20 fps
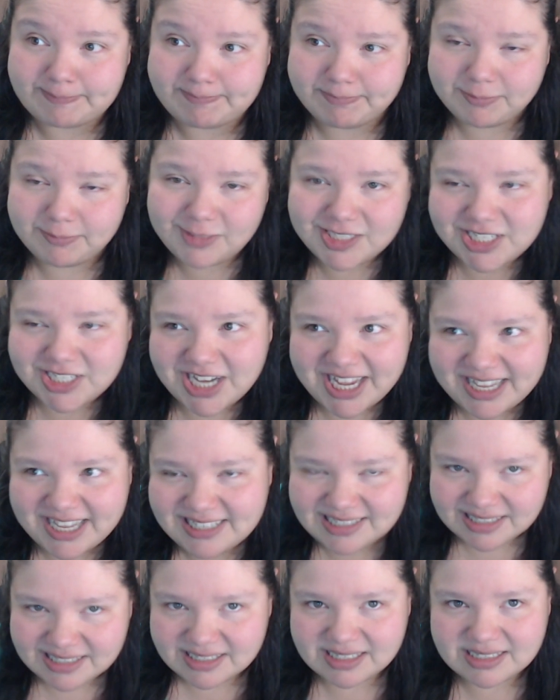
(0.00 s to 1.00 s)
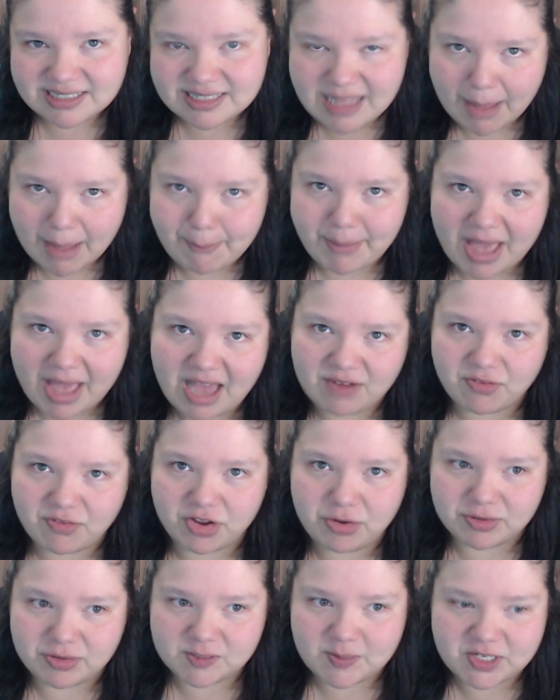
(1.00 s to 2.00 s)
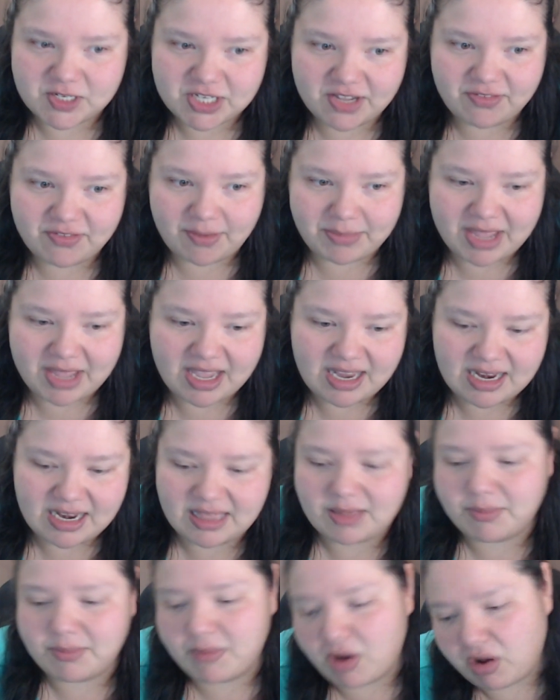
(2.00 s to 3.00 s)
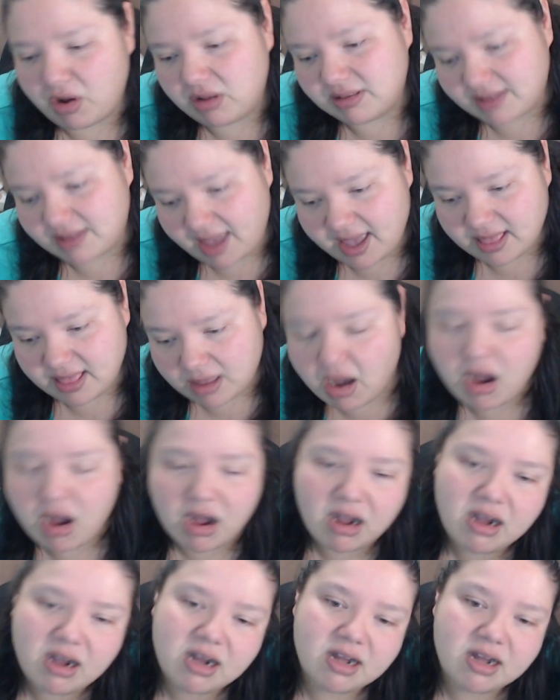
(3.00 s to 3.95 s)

which I guess it's not bad for you, especially if I'm not eating them all day long.